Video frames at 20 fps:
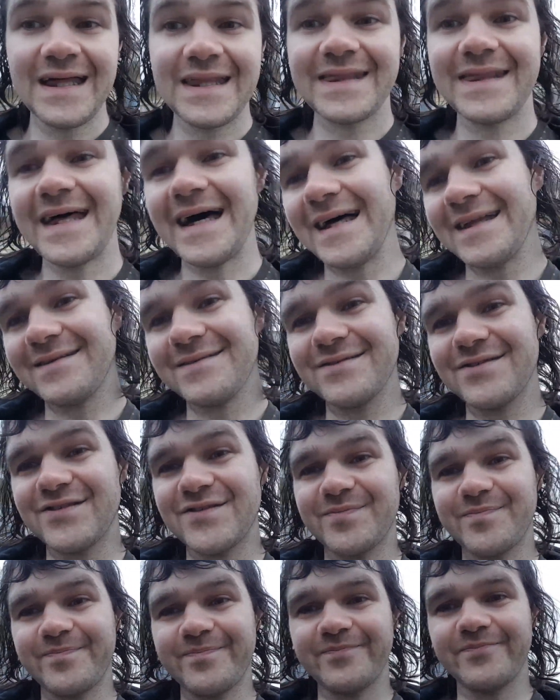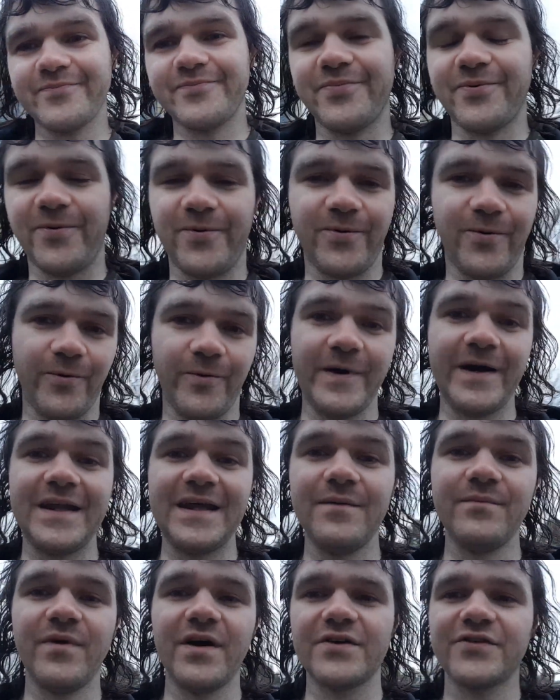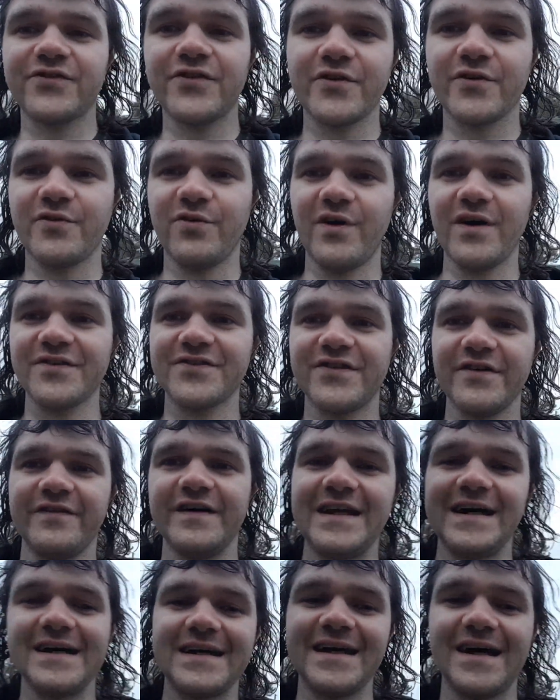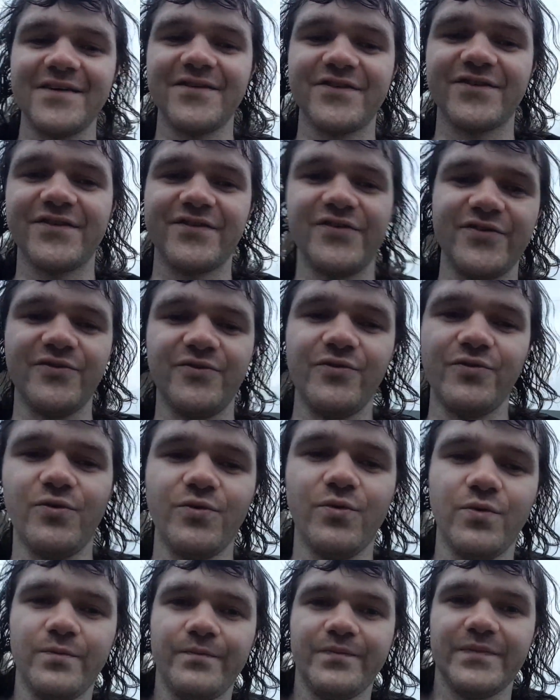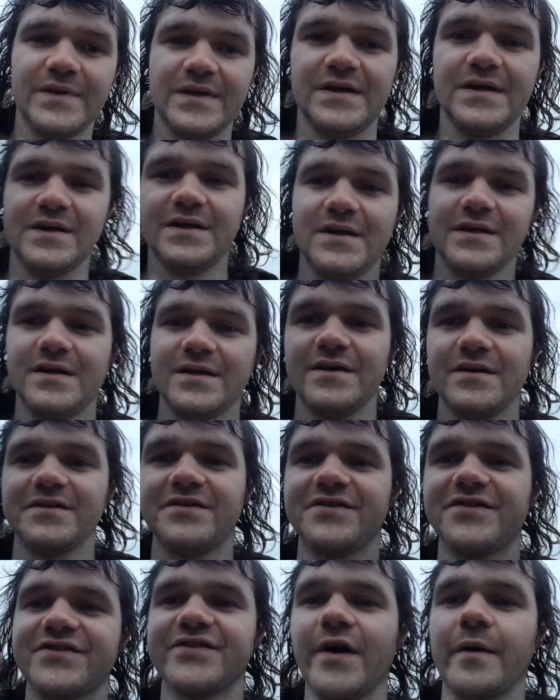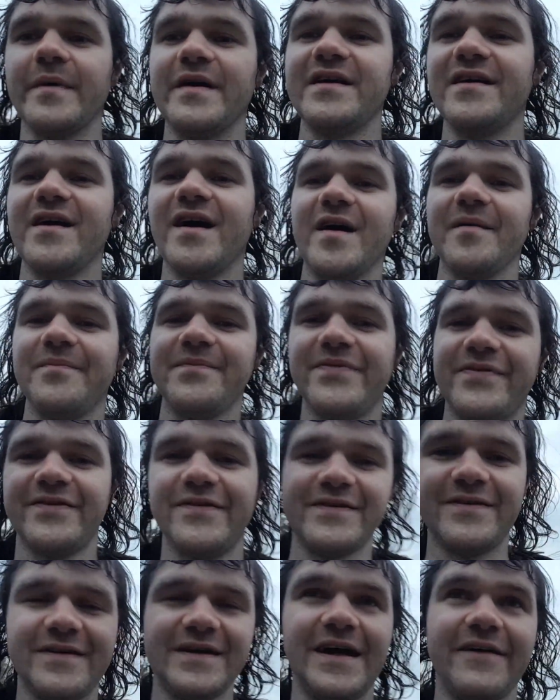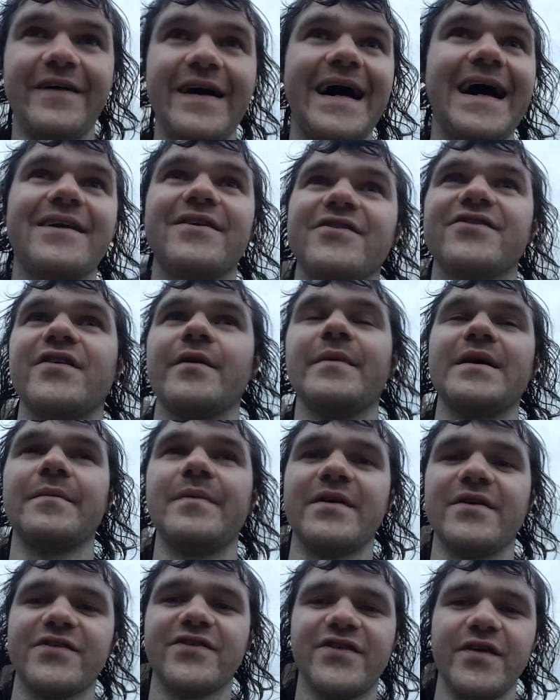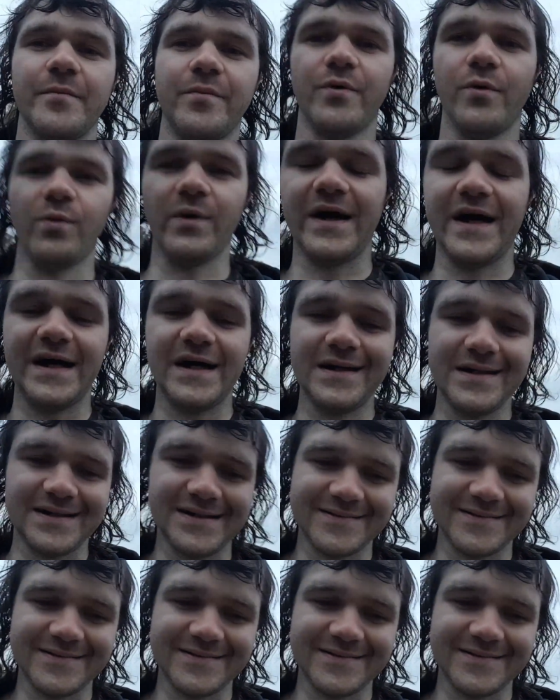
That's pretty much the crux of it, I guess, to sum it up, if I had to sum it up in a simple way.